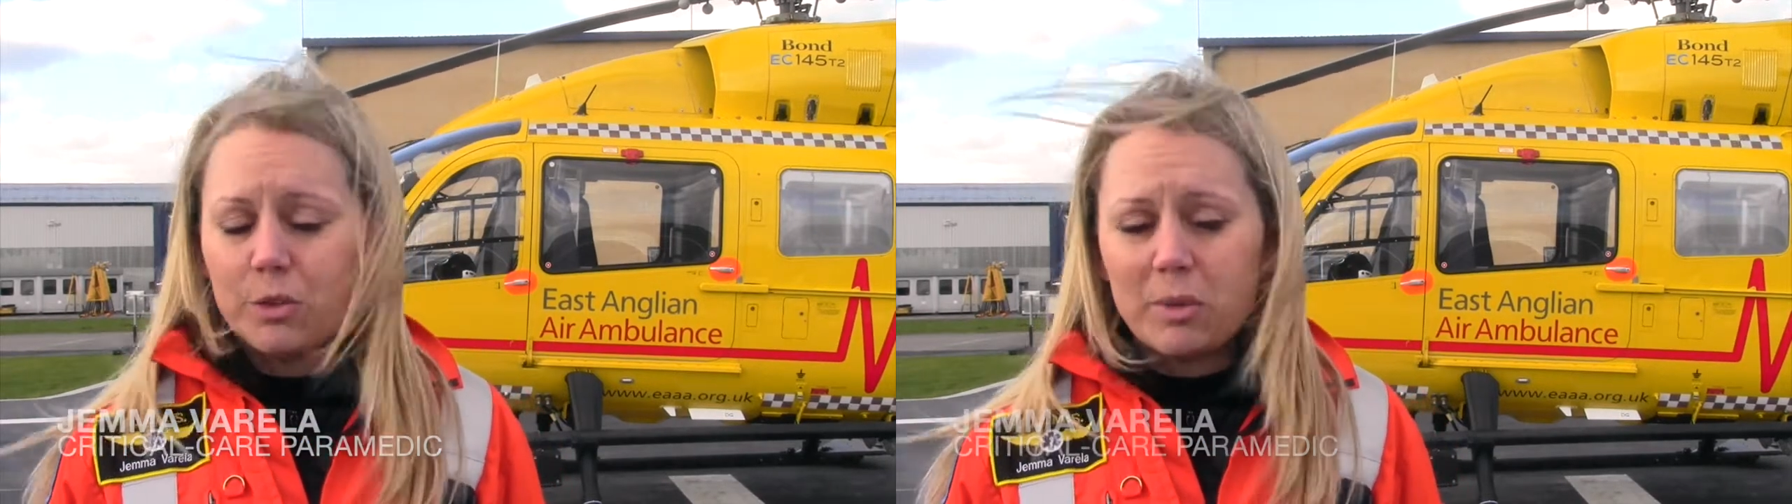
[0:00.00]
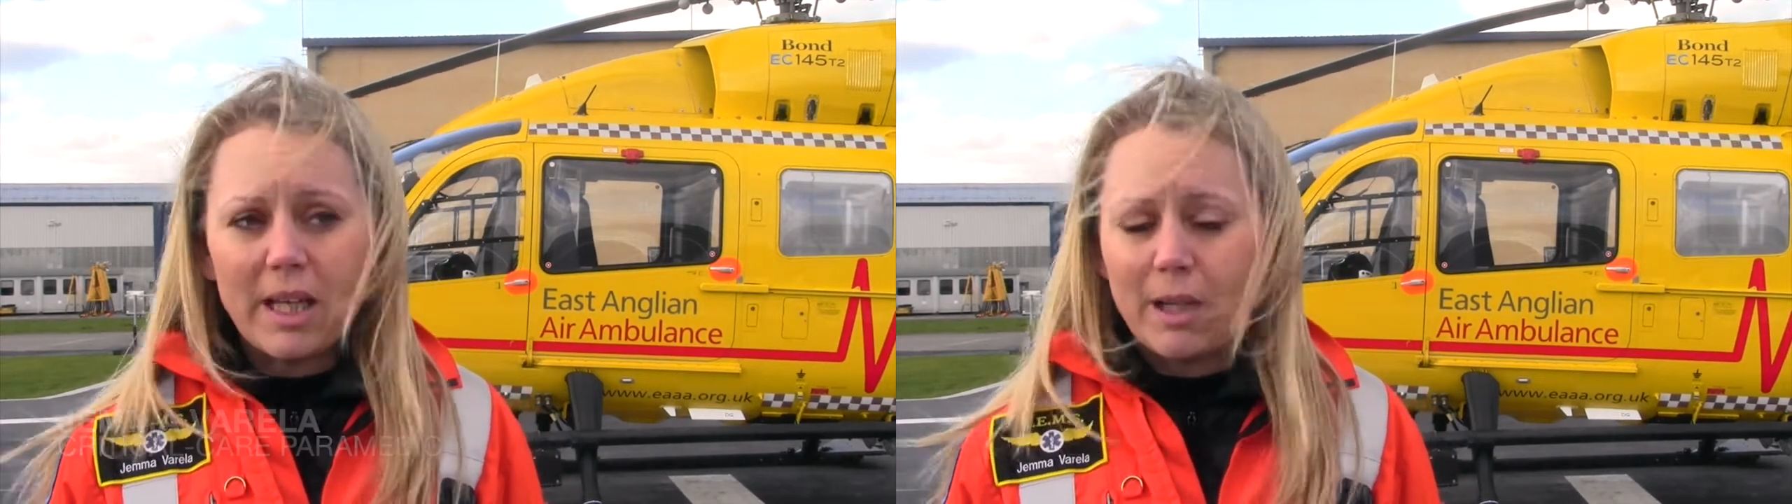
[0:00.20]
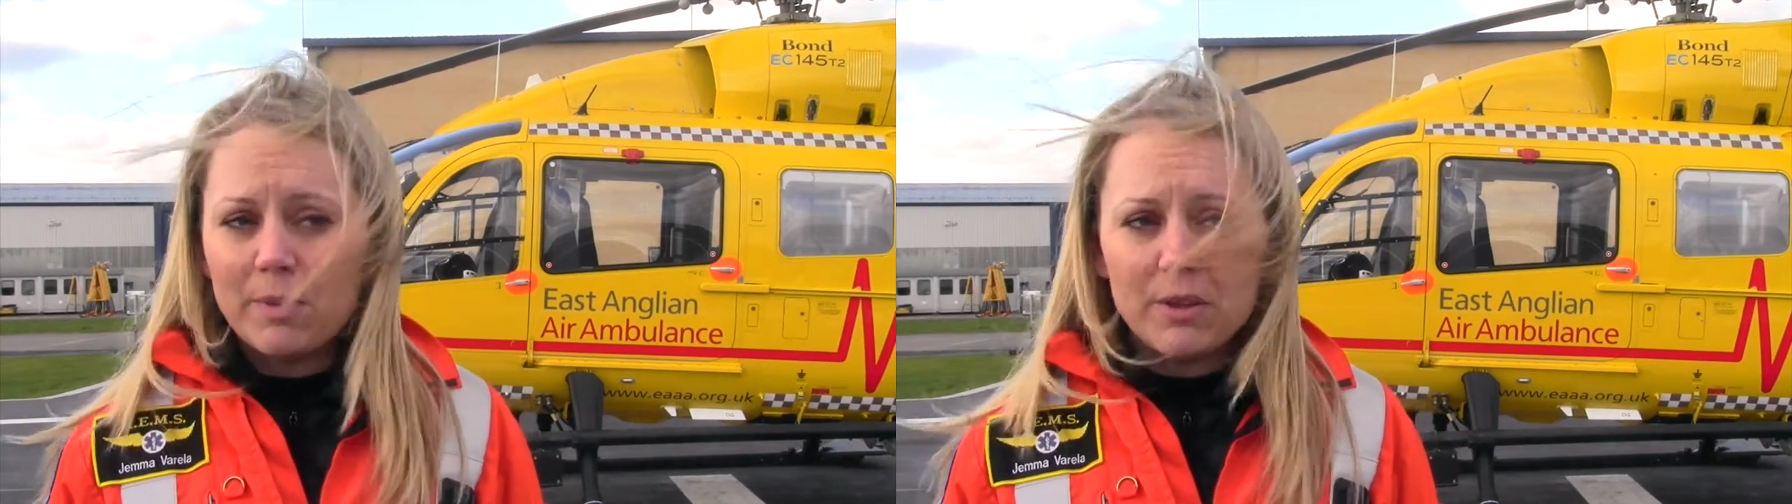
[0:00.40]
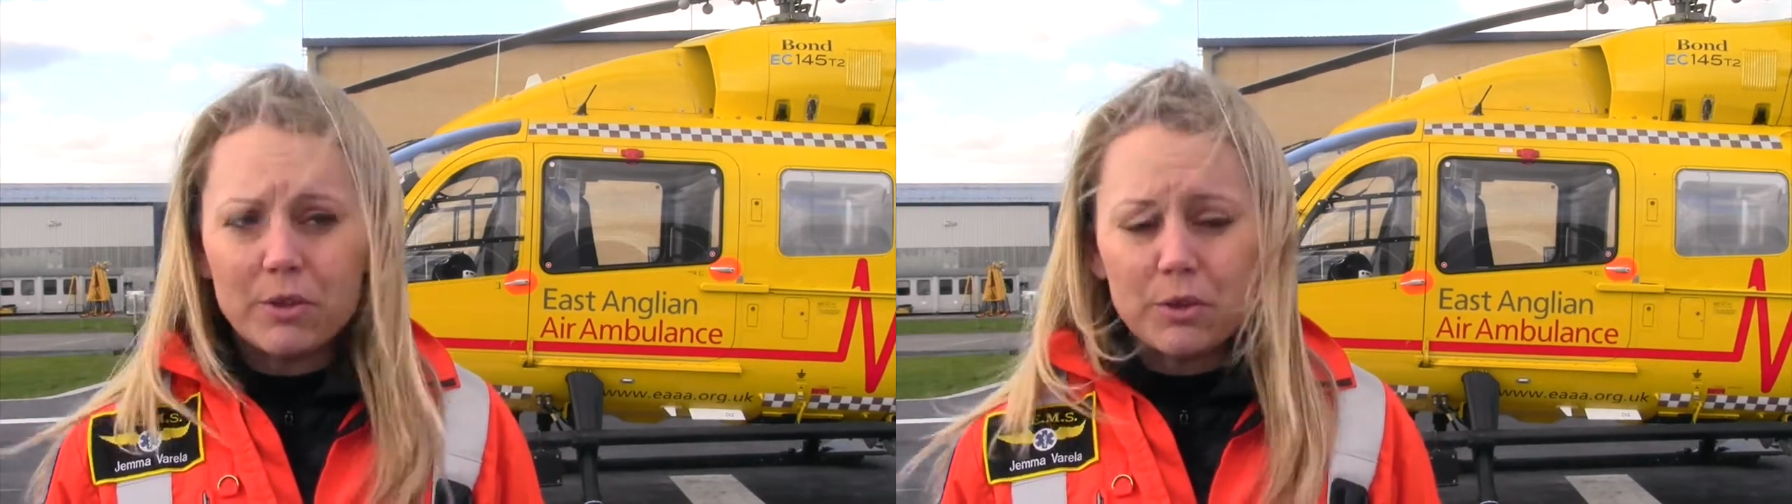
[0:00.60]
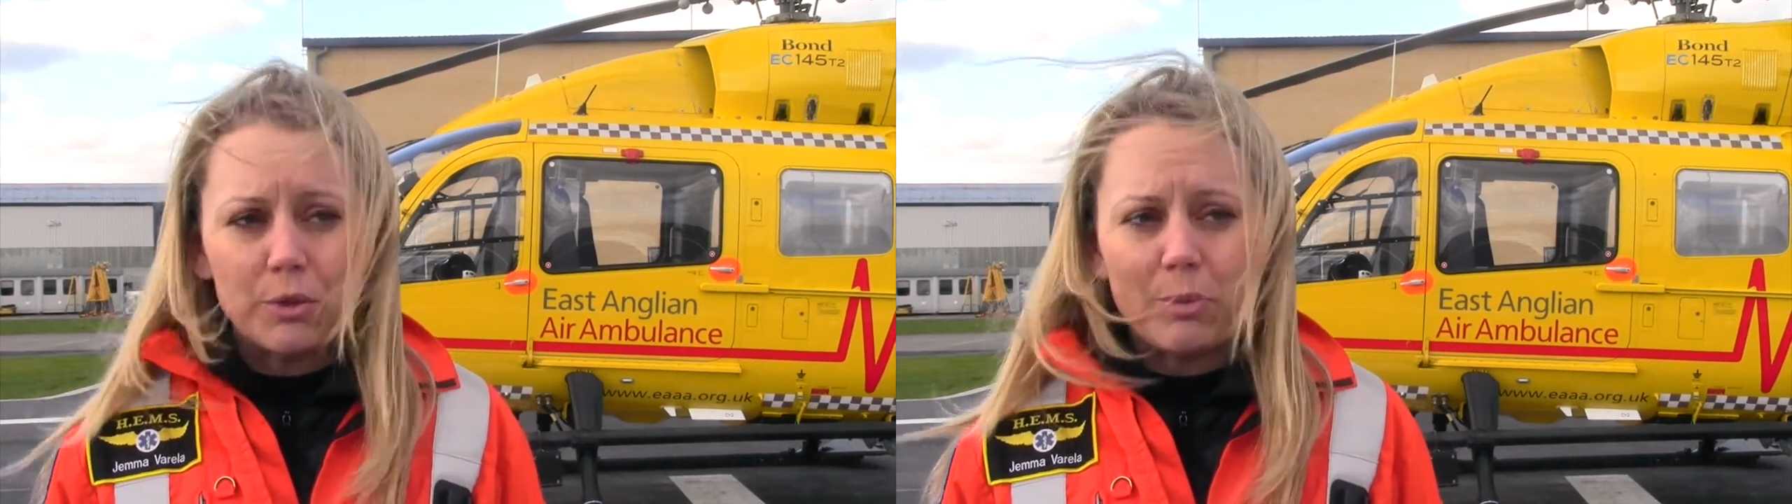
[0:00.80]
normally happen
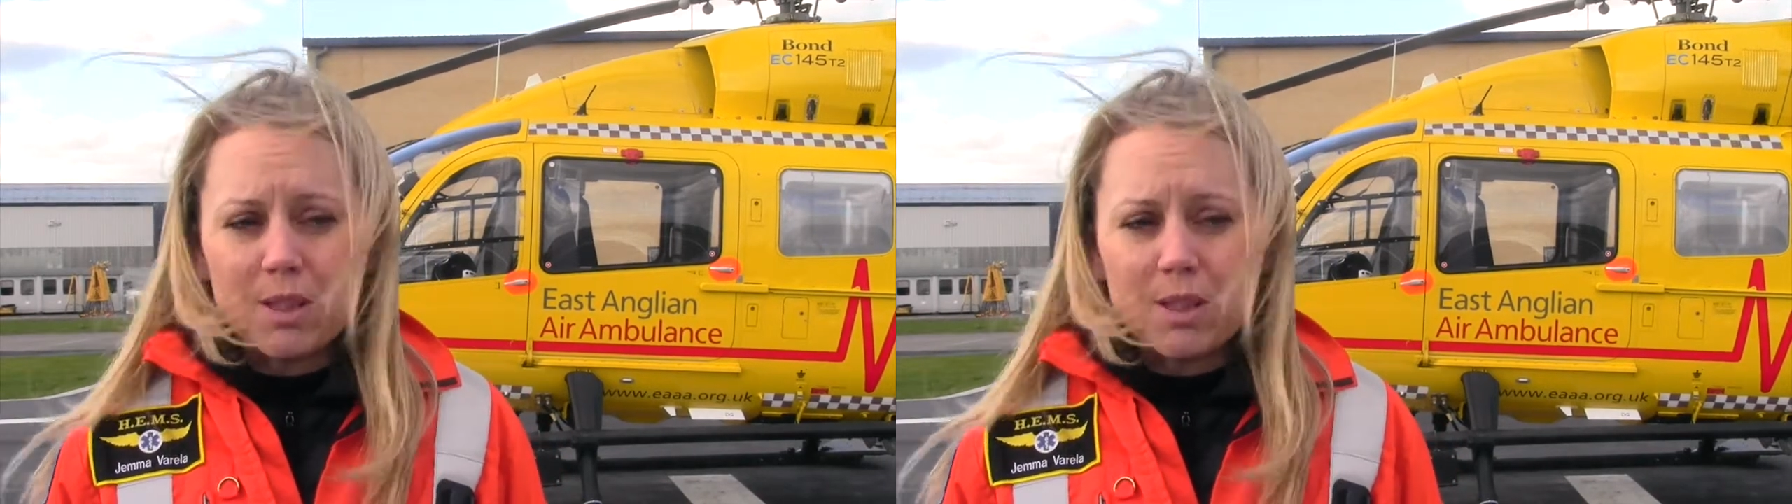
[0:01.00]
at all,